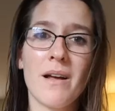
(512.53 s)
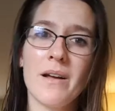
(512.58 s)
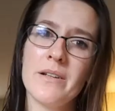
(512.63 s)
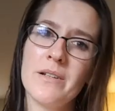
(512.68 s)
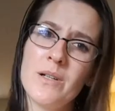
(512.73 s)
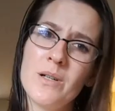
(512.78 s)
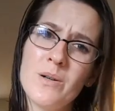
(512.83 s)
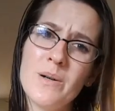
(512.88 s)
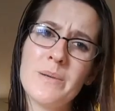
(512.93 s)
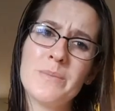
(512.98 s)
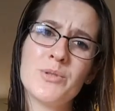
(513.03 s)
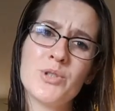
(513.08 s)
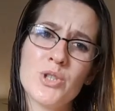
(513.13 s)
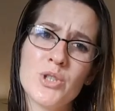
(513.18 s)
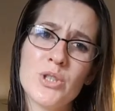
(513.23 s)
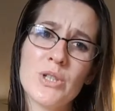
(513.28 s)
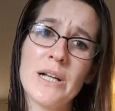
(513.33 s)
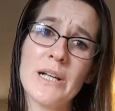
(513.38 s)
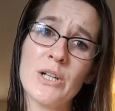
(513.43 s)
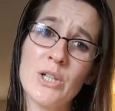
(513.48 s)
I'm
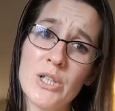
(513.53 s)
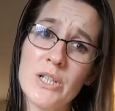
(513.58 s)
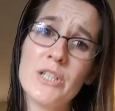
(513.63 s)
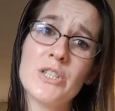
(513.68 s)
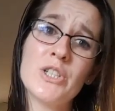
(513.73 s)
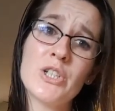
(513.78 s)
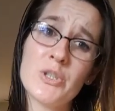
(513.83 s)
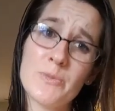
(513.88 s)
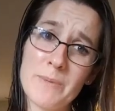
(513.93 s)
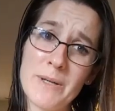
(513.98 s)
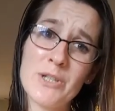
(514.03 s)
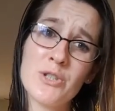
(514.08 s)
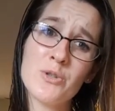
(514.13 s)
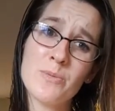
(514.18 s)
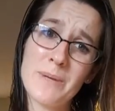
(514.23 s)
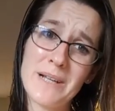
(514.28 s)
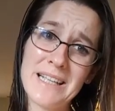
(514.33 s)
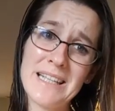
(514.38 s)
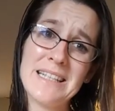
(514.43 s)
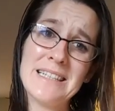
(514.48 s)
sure I could have just
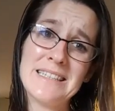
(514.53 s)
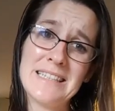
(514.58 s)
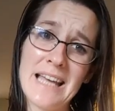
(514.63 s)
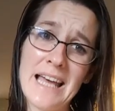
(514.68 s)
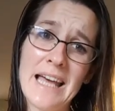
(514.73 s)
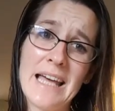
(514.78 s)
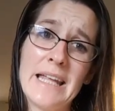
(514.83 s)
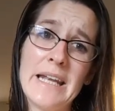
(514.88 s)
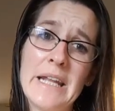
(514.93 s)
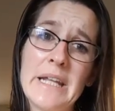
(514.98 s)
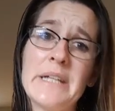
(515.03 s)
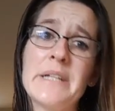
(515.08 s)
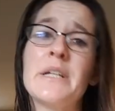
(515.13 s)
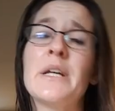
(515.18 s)
measured my kid's head